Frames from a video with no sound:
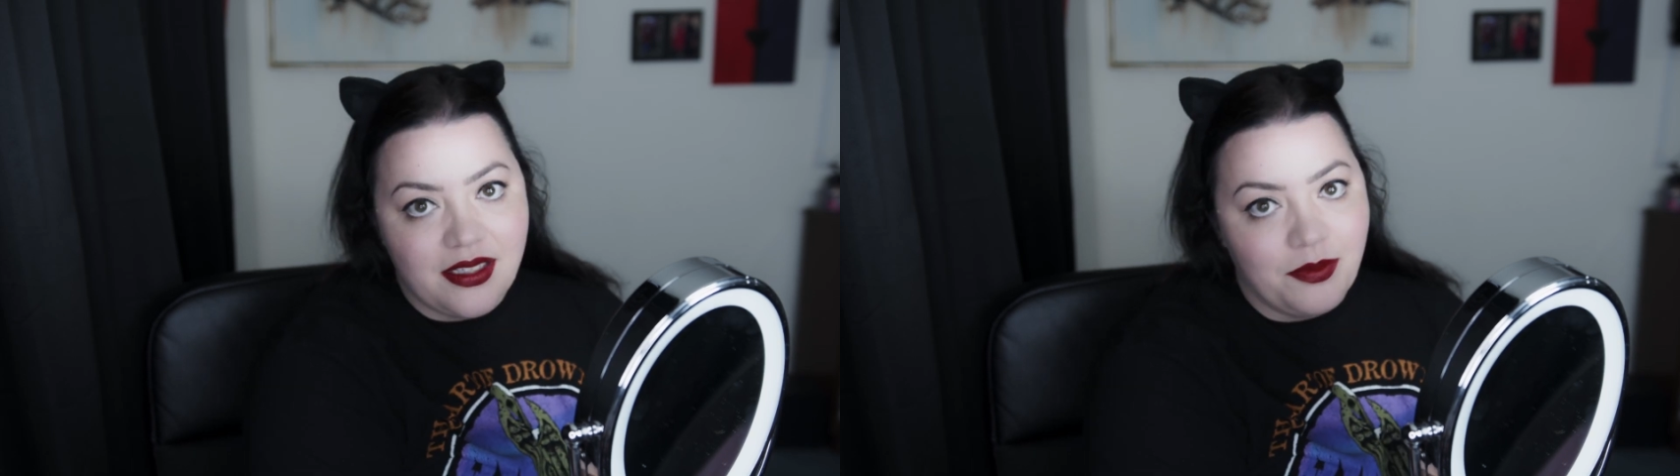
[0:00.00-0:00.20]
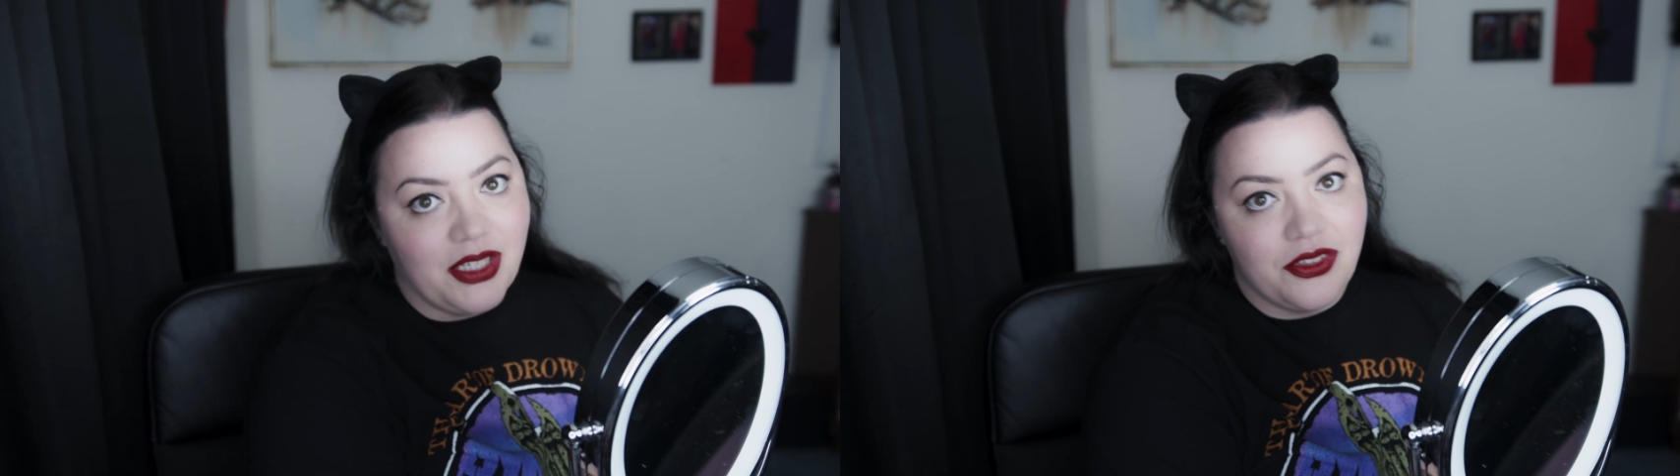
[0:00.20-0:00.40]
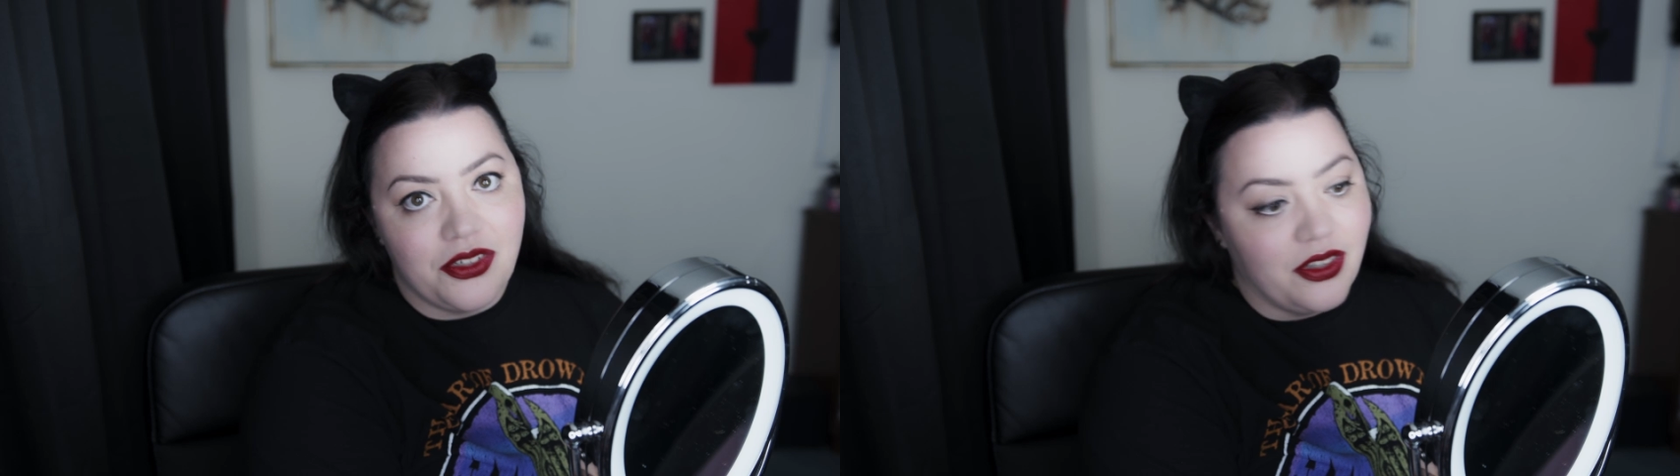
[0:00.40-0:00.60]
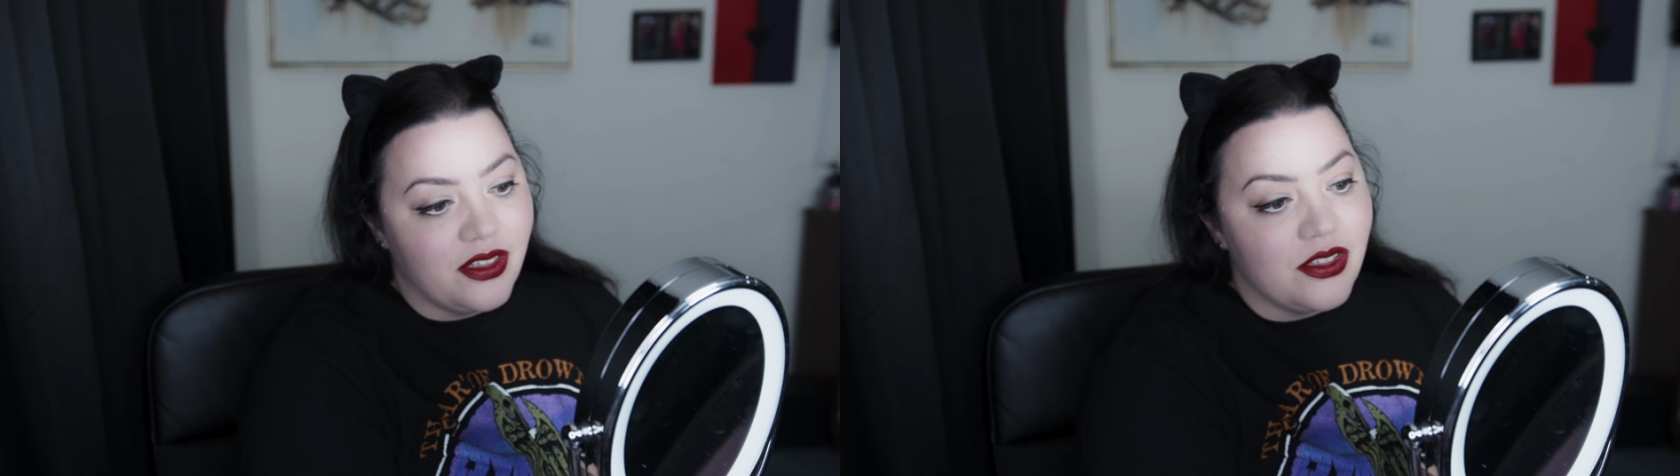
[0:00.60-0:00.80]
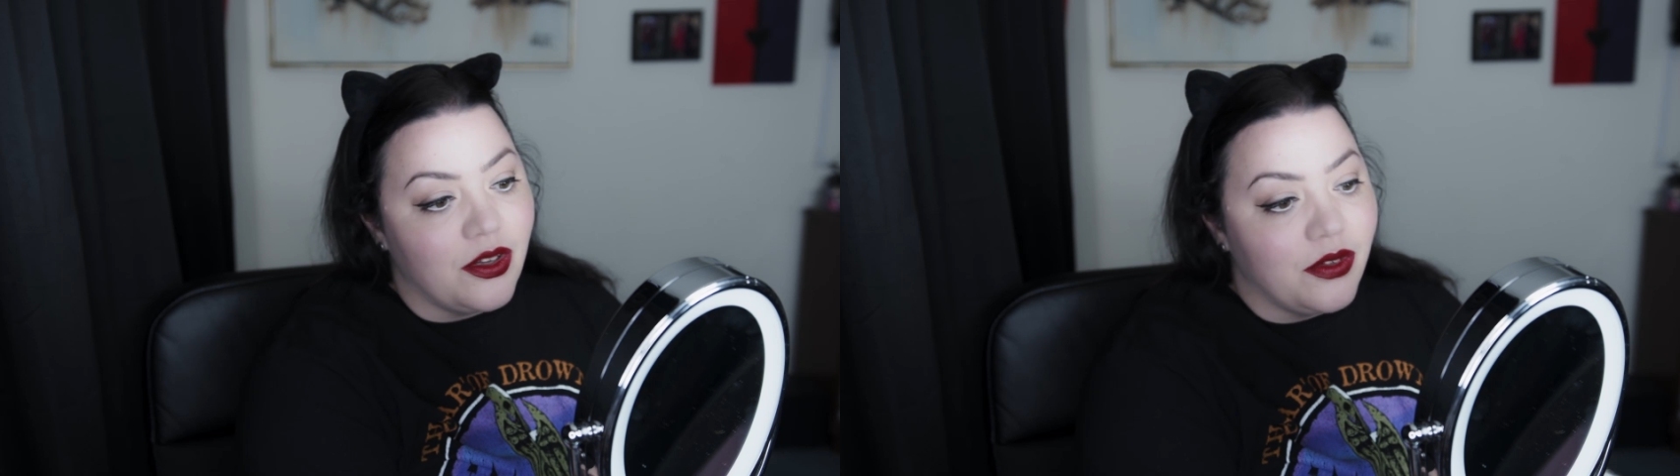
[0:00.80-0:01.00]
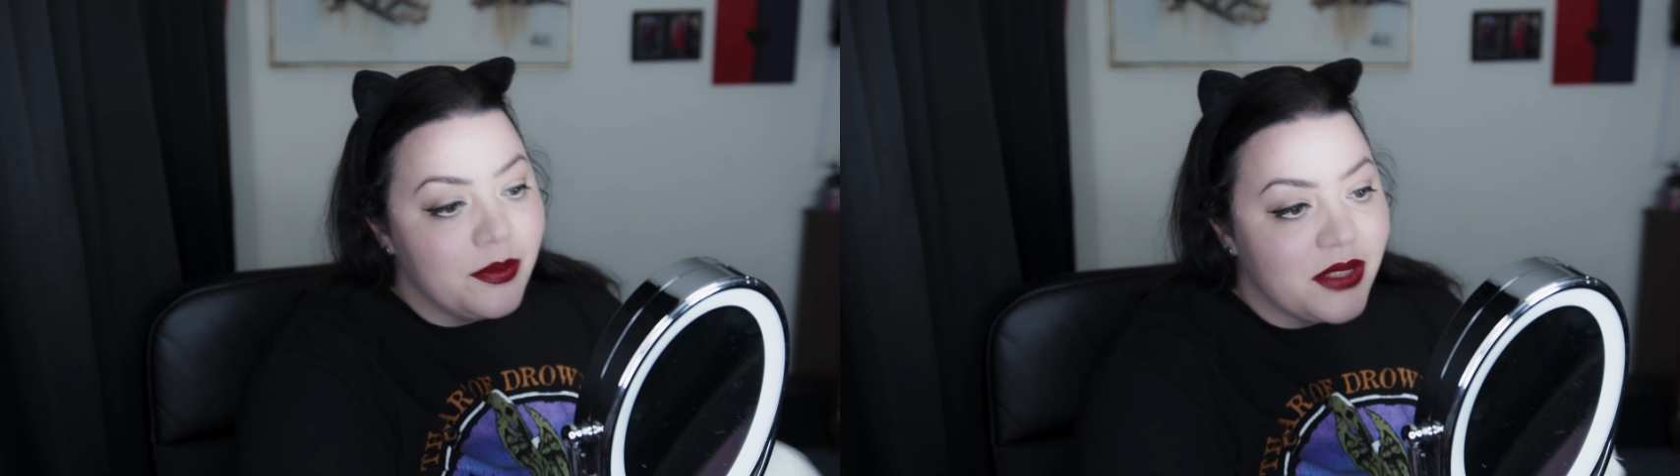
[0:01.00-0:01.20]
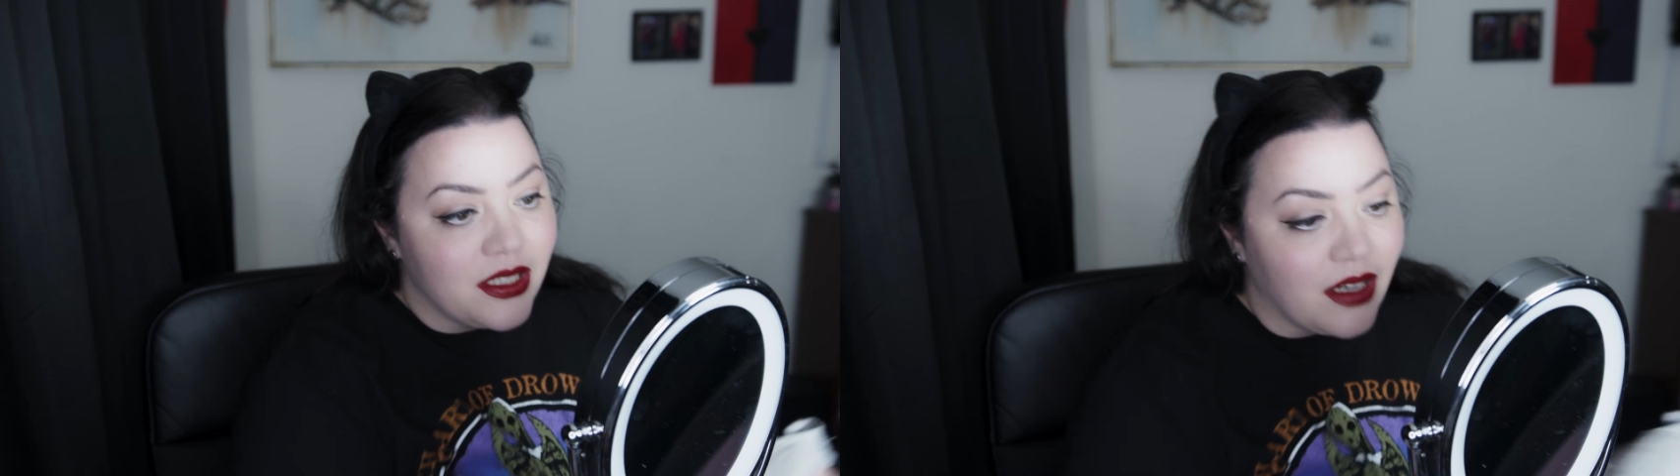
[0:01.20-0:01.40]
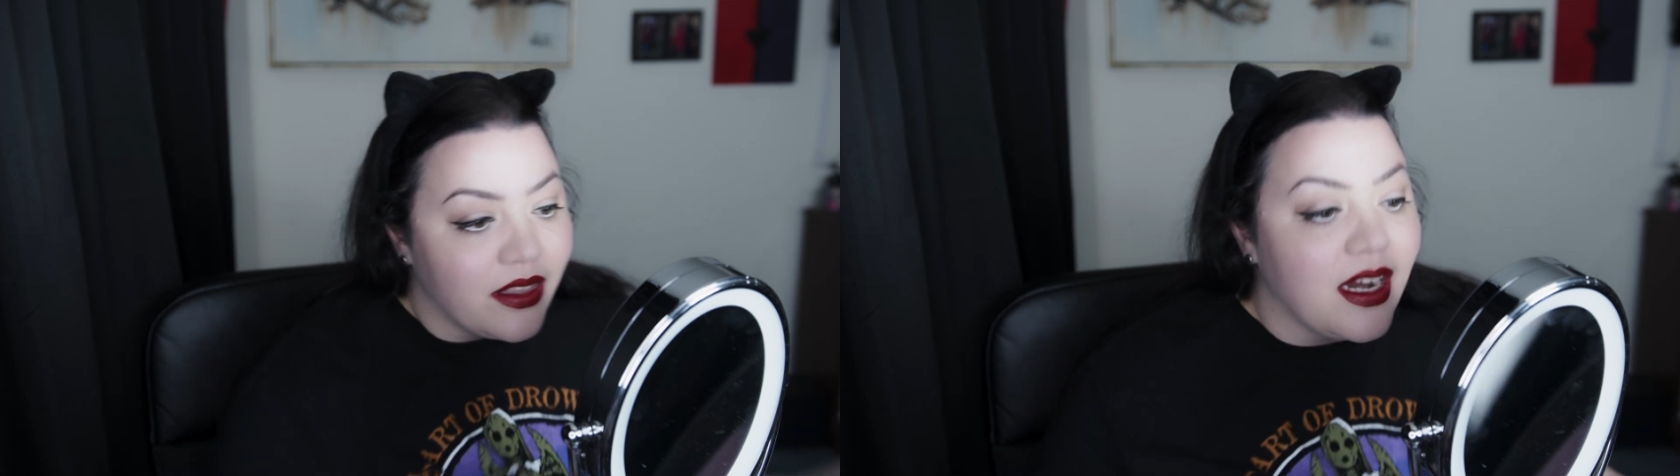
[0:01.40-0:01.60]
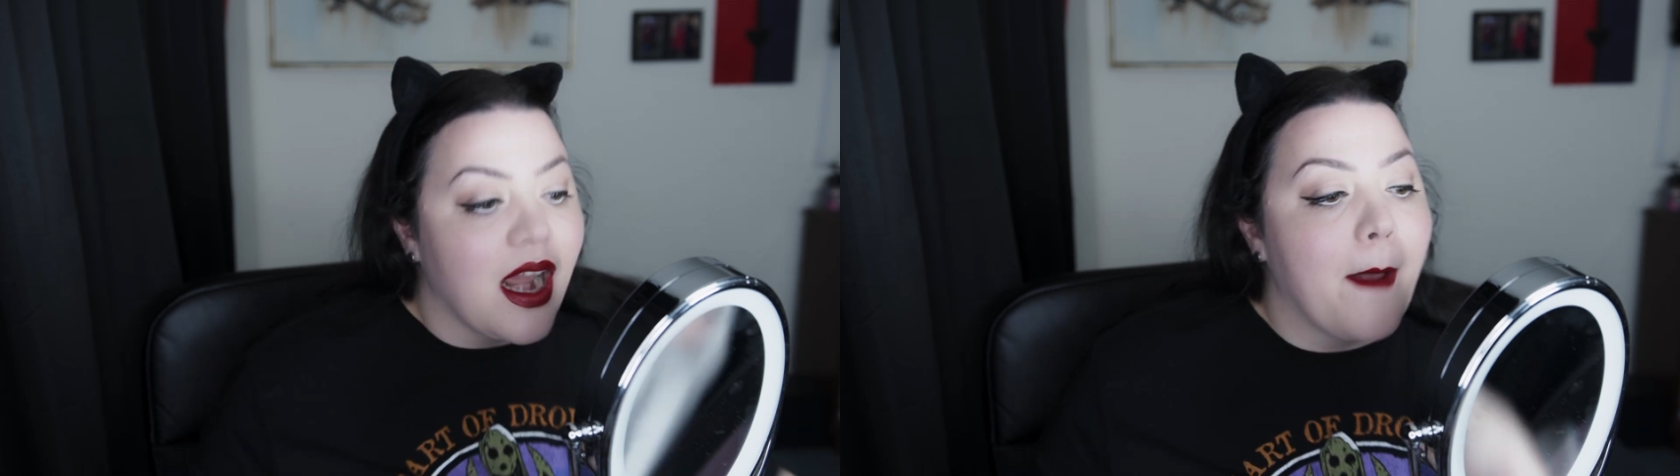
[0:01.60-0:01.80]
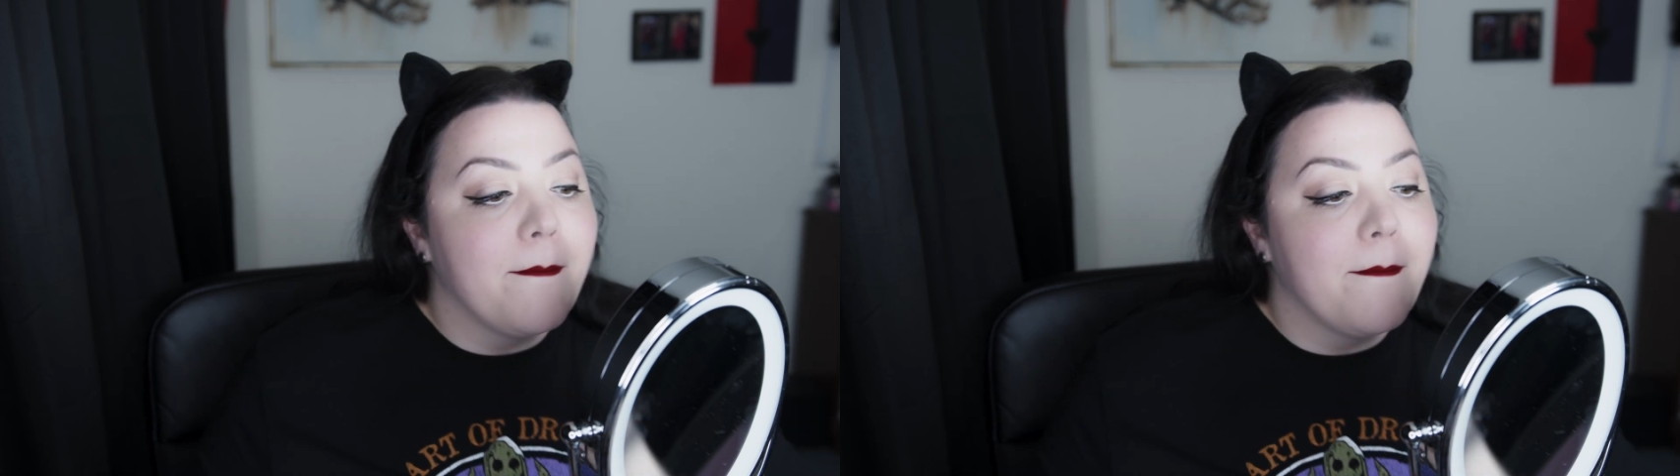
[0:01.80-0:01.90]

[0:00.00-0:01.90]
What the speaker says: to make sure there's no lipstick on there.